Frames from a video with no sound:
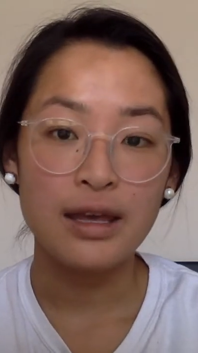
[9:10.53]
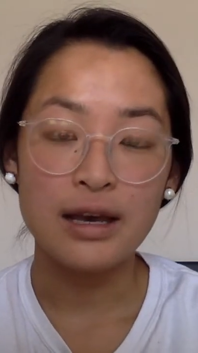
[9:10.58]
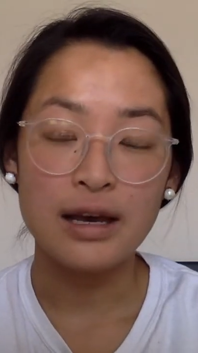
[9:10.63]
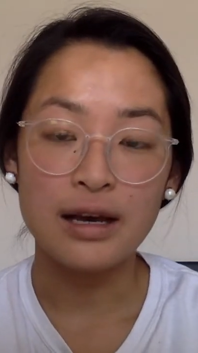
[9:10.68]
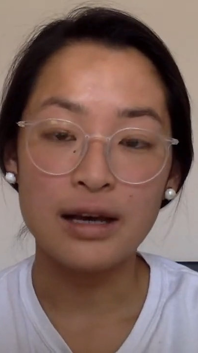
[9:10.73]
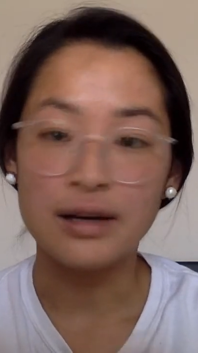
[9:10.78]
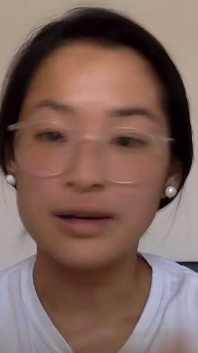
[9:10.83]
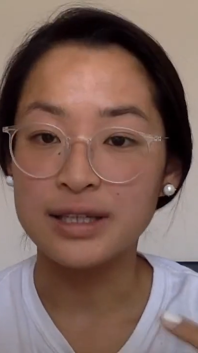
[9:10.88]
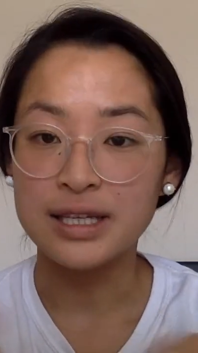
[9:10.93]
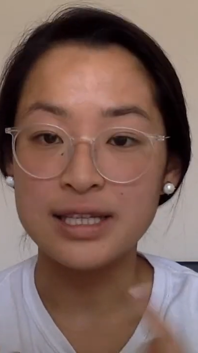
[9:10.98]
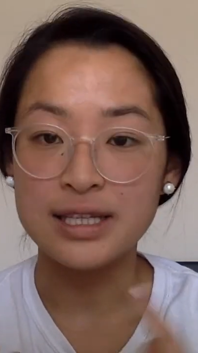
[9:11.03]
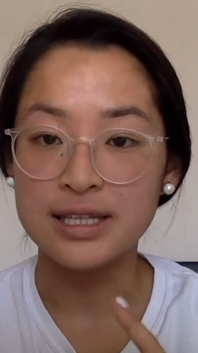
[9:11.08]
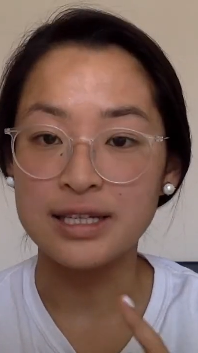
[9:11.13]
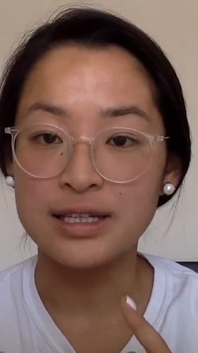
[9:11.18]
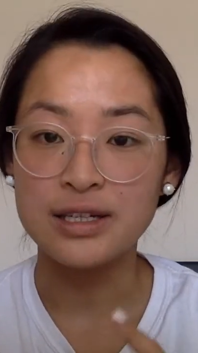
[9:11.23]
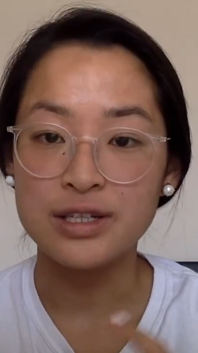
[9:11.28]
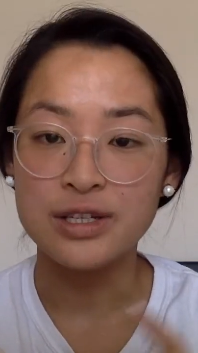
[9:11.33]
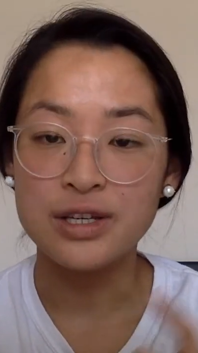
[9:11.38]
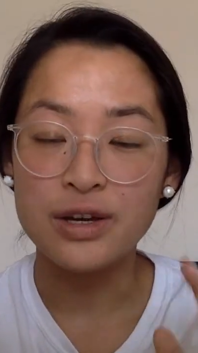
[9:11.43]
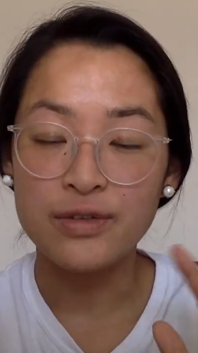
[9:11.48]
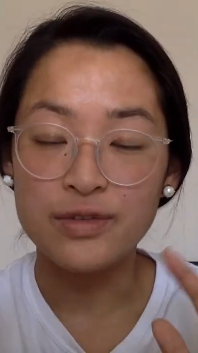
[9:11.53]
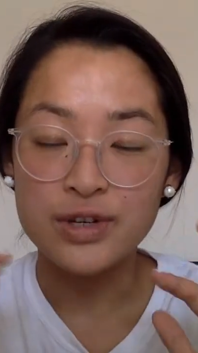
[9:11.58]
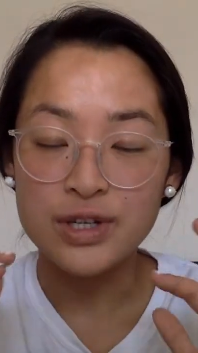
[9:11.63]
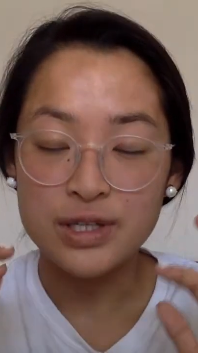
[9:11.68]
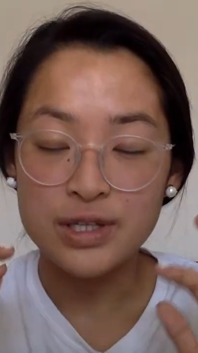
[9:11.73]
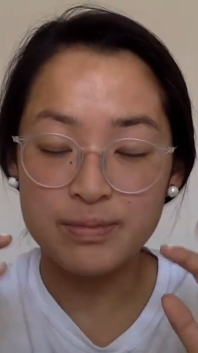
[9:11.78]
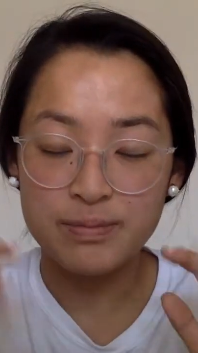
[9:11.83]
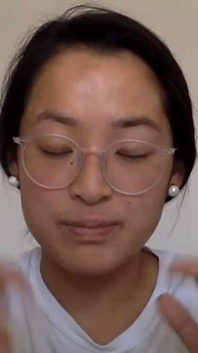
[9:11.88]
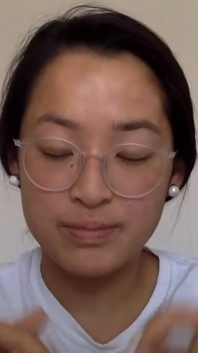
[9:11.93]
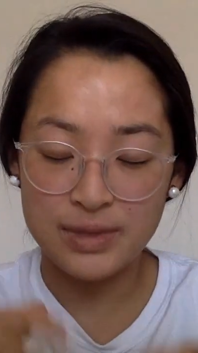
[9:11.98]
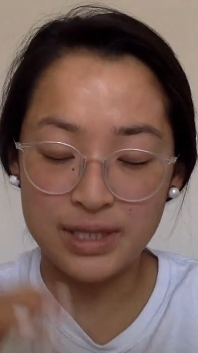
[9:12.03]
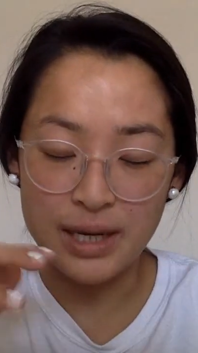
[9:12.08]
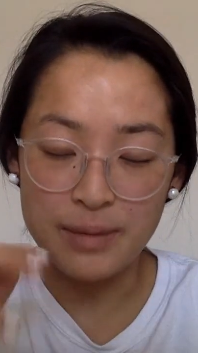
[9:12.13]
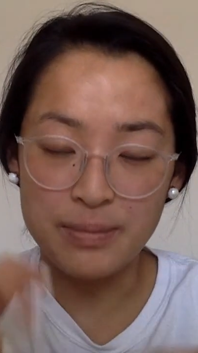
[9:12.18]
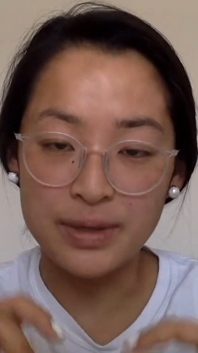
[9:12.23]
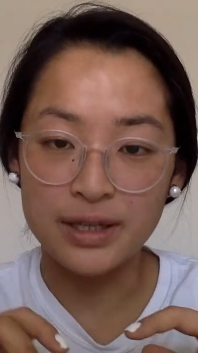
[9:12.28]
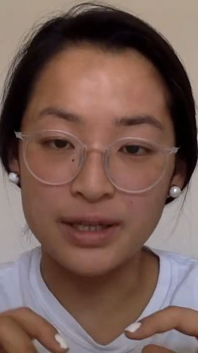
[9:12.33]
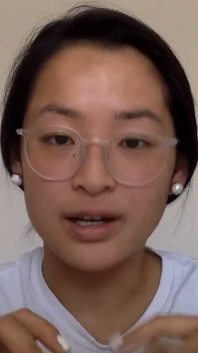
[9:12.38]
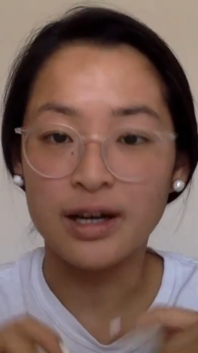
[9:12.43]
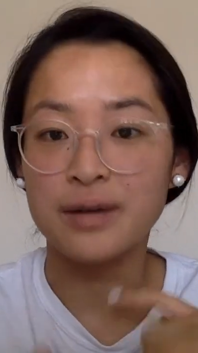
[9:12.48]
I can send it to you if you just type
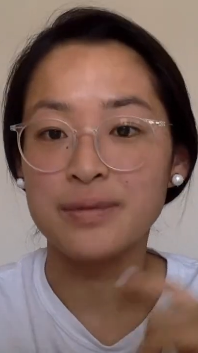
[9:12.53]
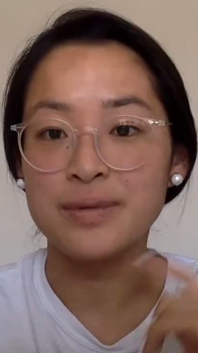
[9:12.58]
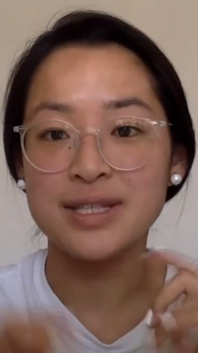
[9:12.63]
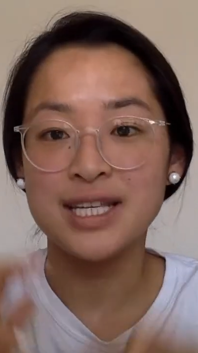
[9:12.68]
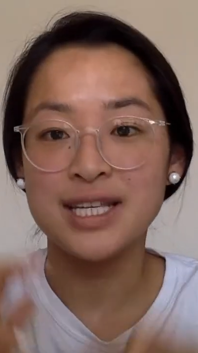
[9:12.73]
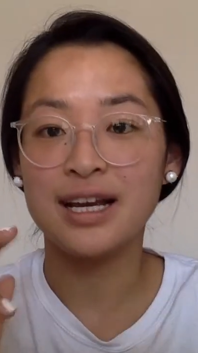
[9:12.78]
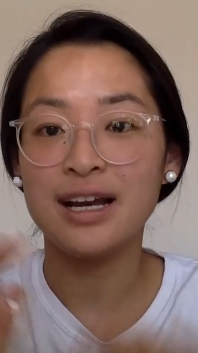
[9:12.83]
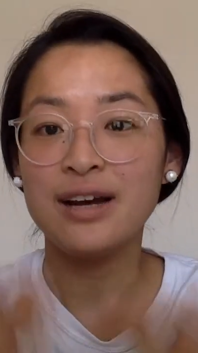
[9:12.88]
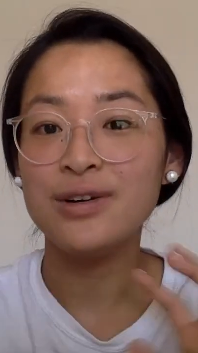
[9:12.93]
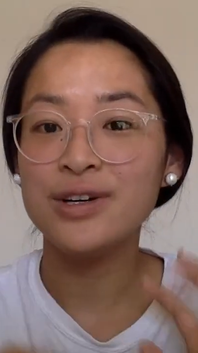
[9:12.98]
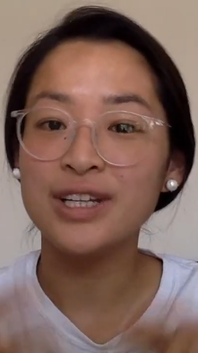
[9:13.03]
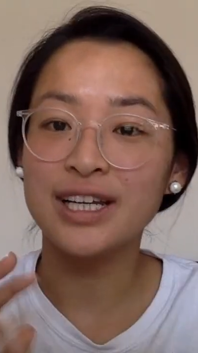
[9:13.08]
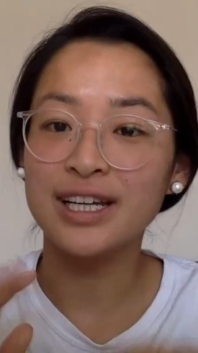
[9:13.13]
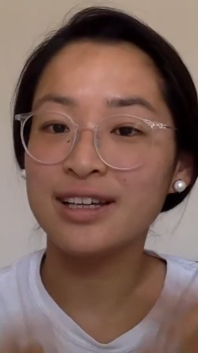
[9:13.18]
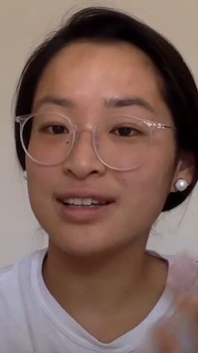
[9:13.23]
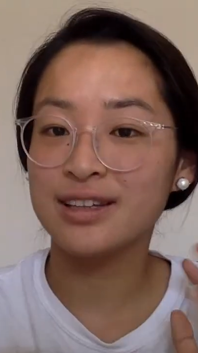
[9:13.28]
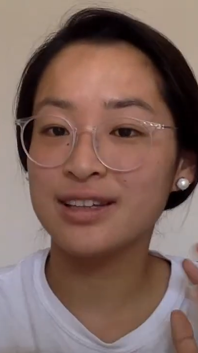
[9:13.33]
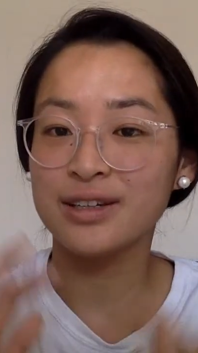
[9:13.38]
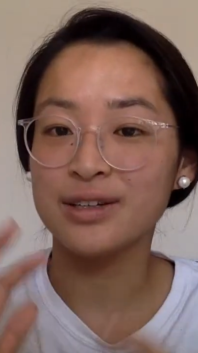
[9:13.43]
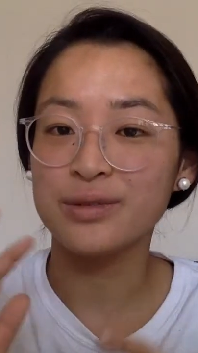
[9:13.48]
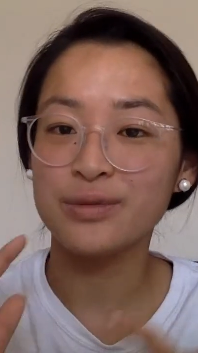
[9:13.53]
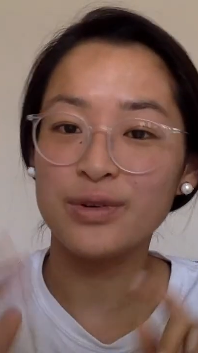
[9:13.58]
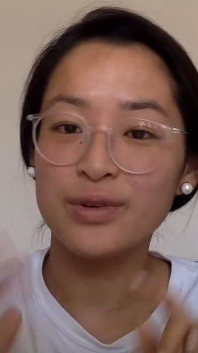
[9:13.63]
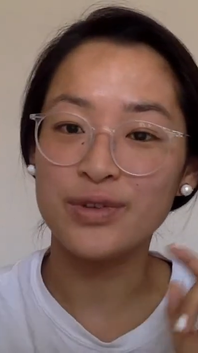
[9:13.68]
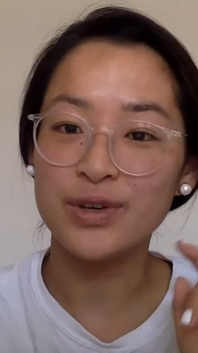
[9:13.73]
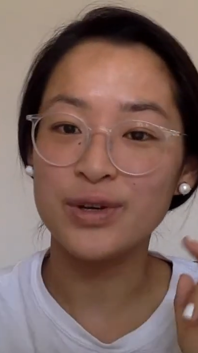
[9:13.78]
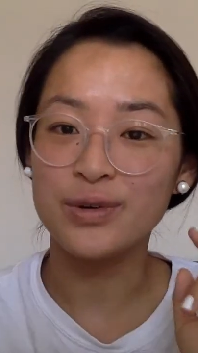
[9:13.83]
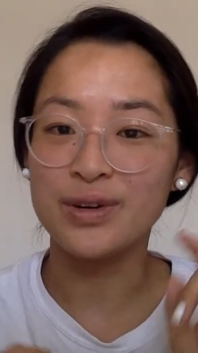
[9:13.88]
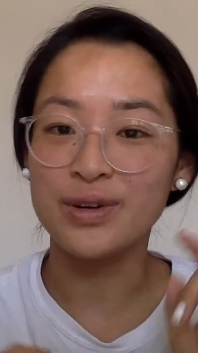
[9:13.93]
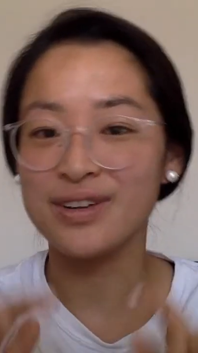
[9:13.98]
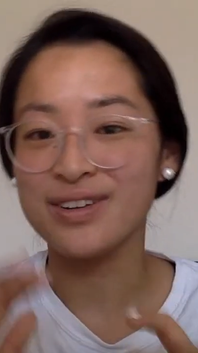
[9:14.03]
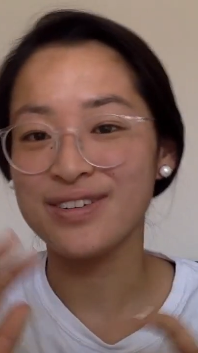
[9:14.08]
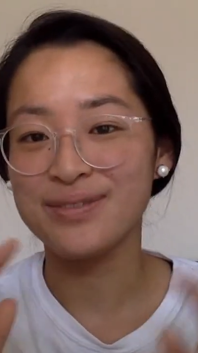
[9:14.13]
in the comments like, oh, like the review